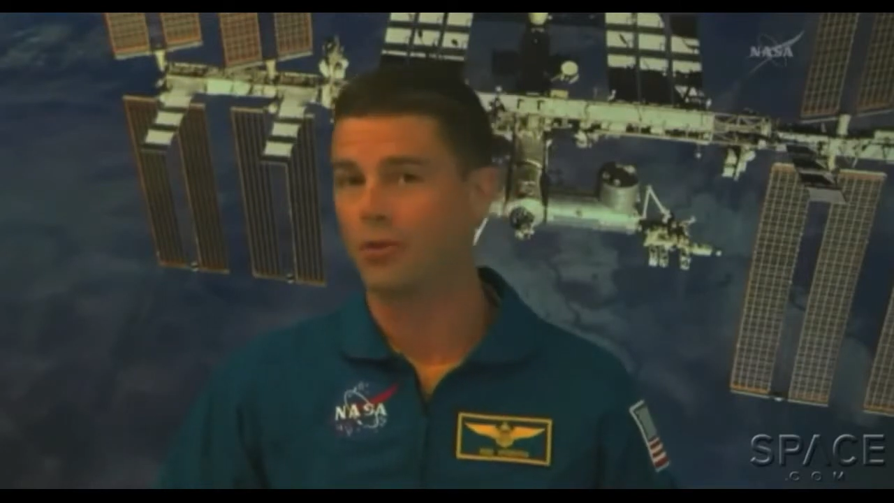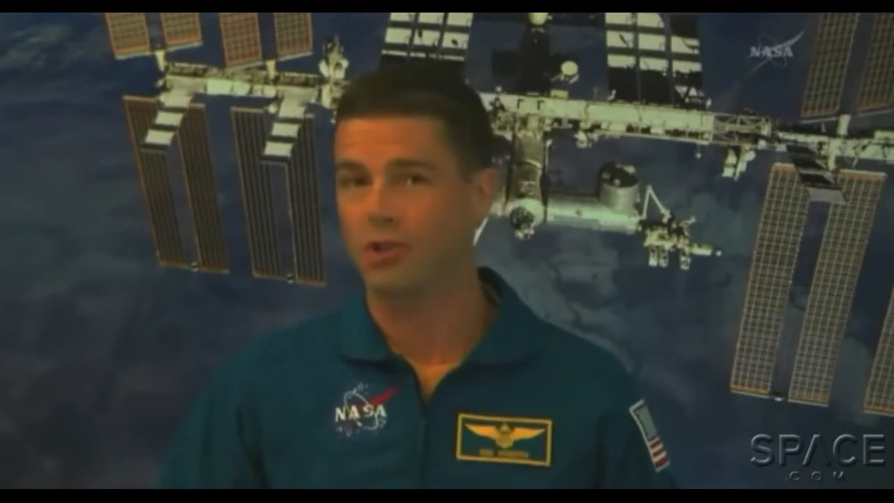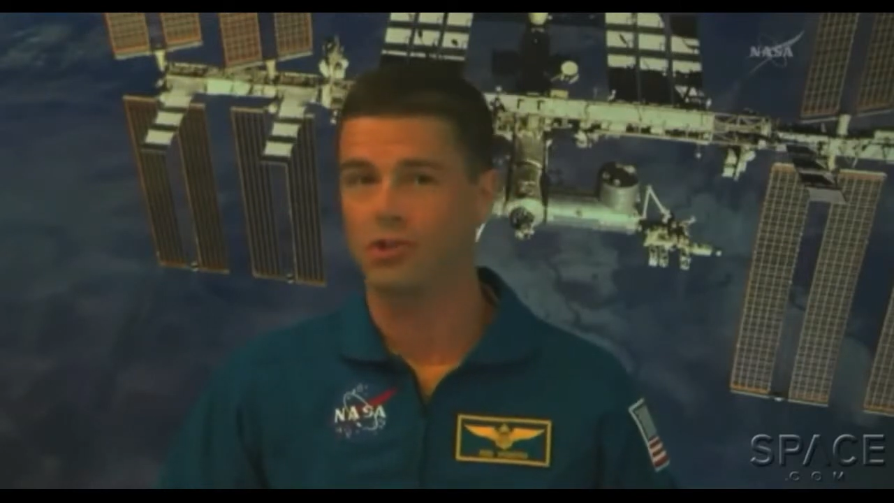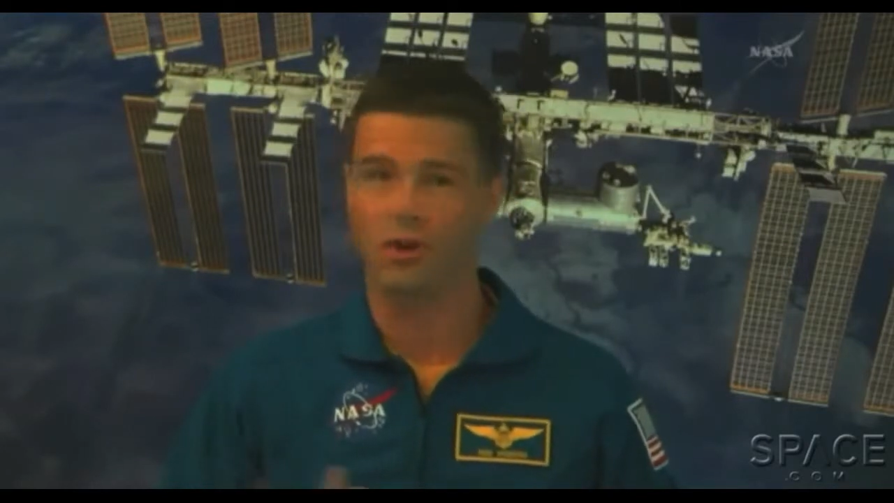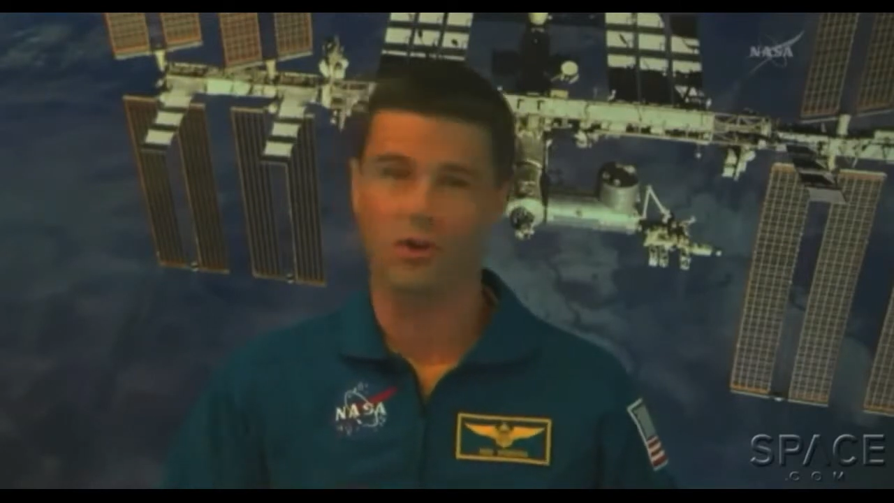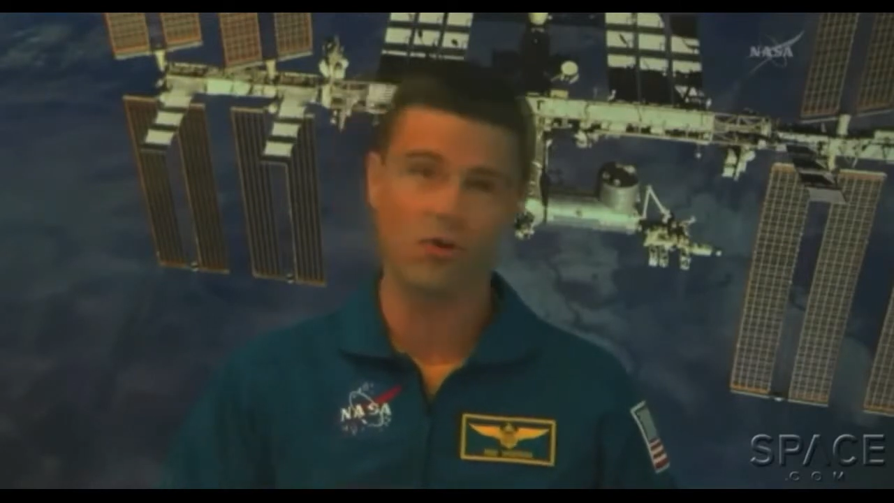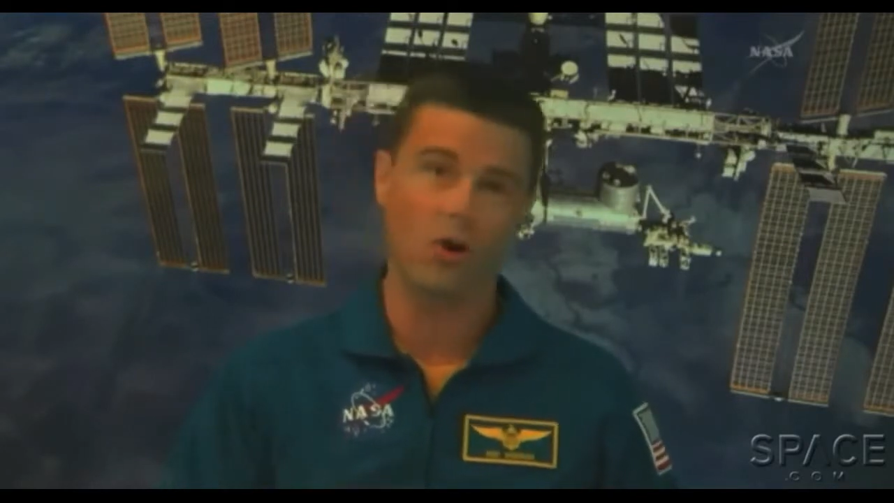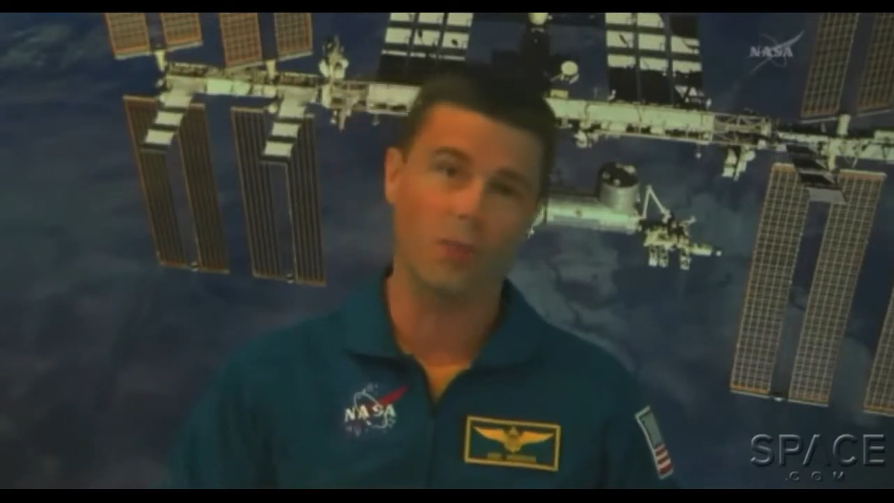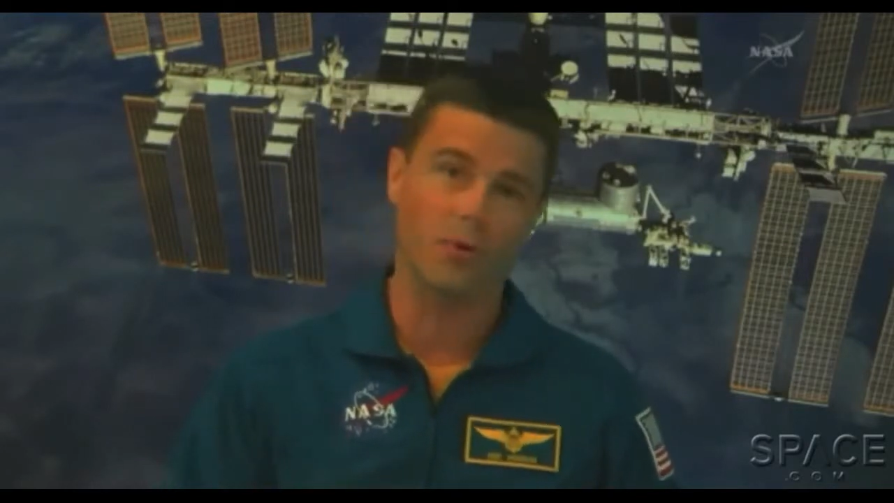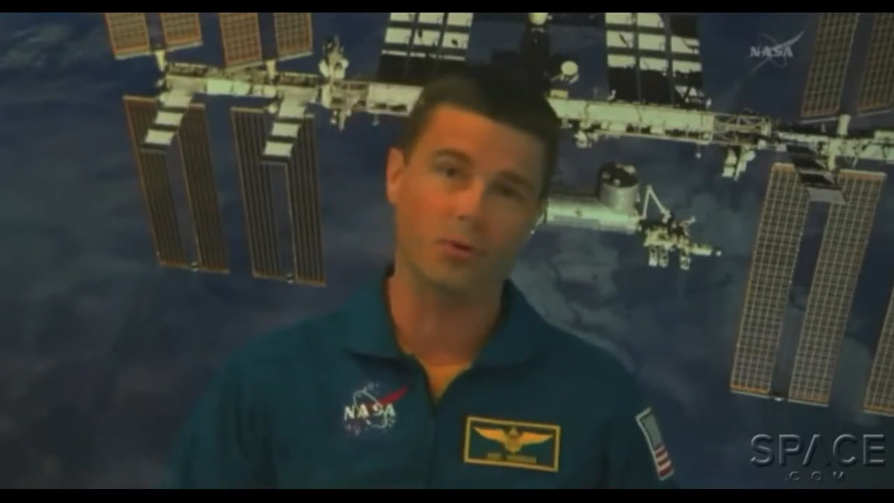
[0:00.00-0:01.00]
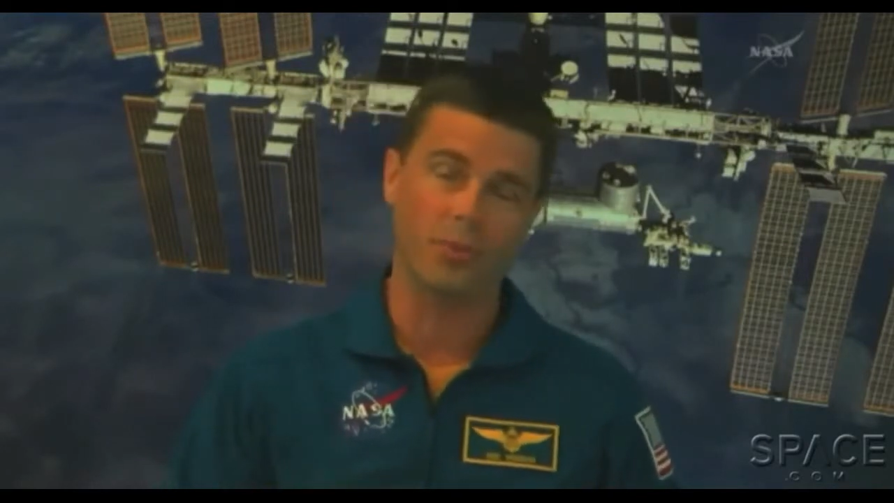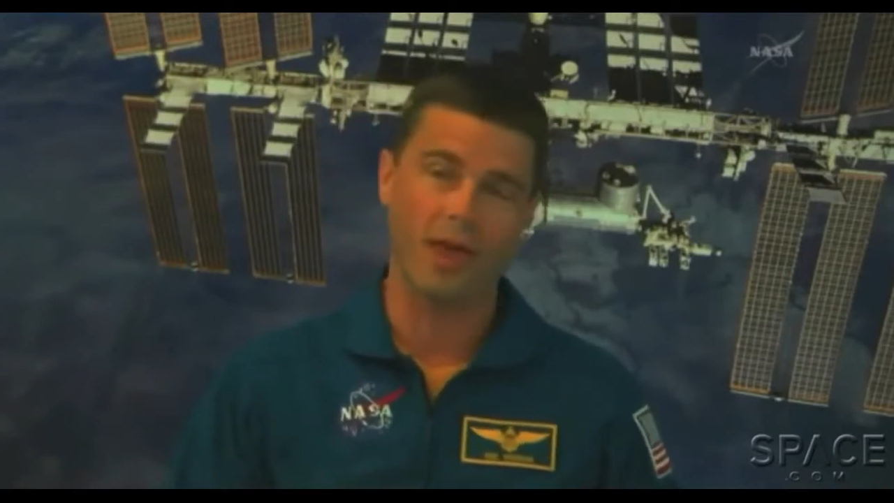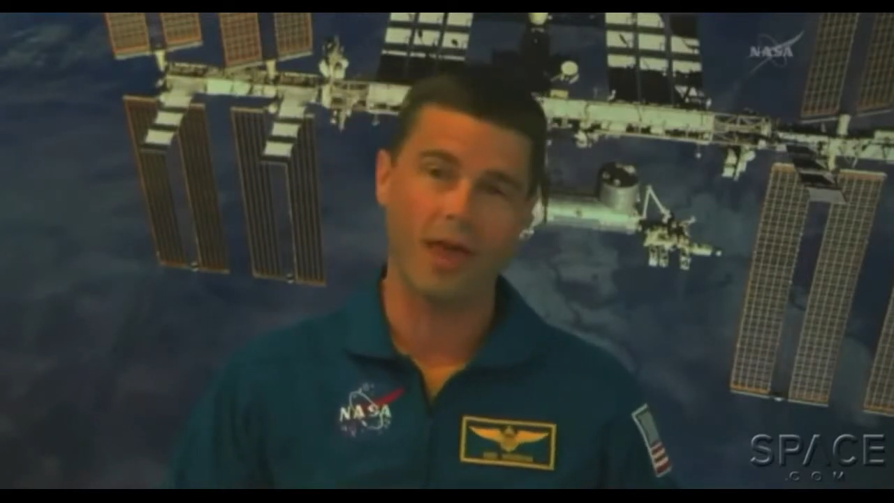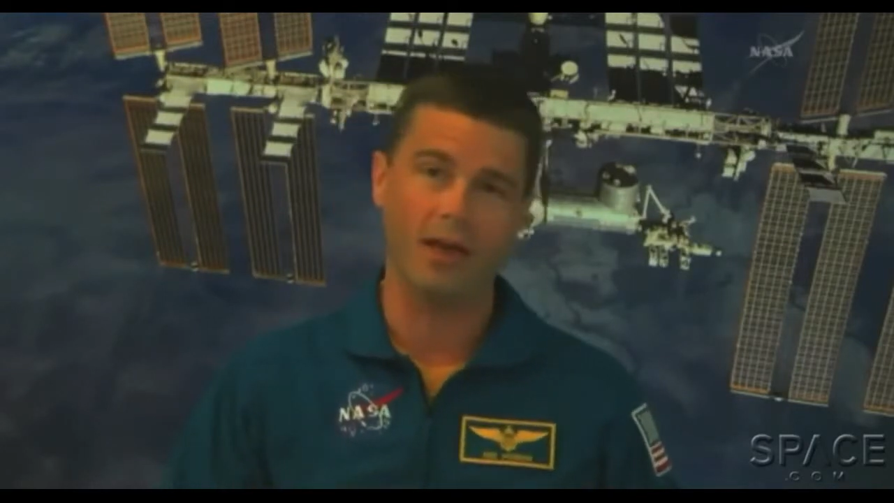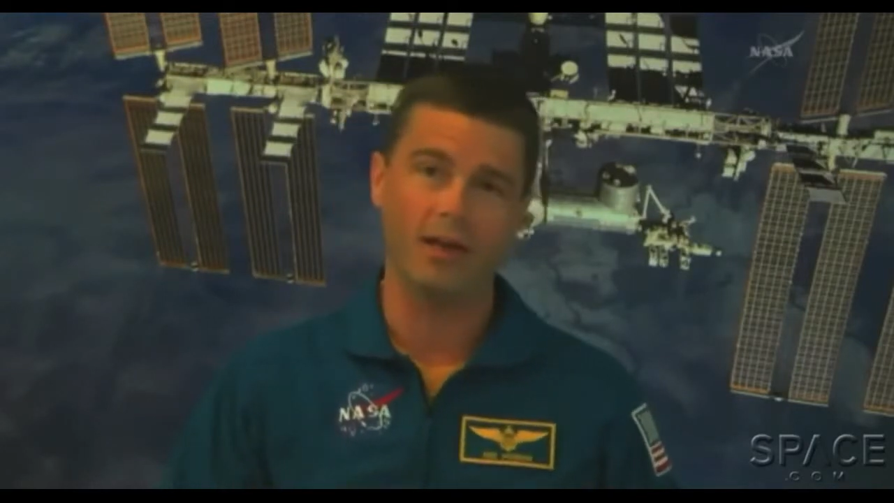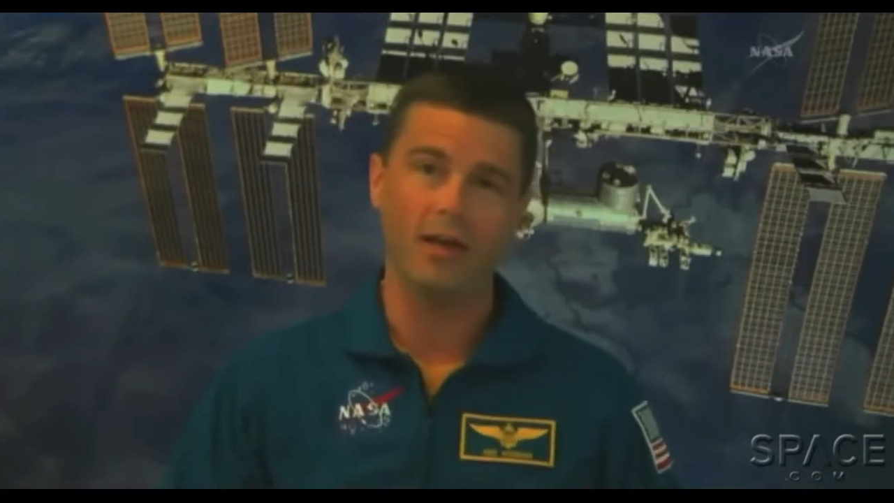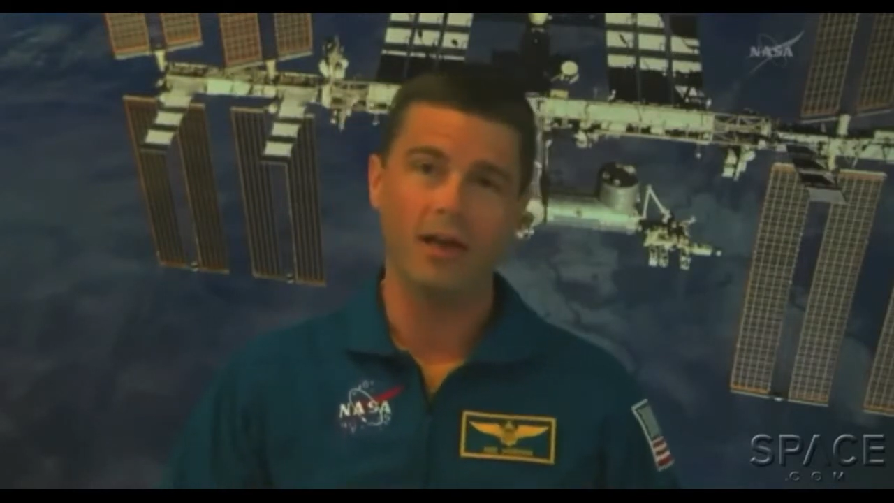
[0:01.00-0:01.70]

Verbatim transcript: Russia or Europe or Japan.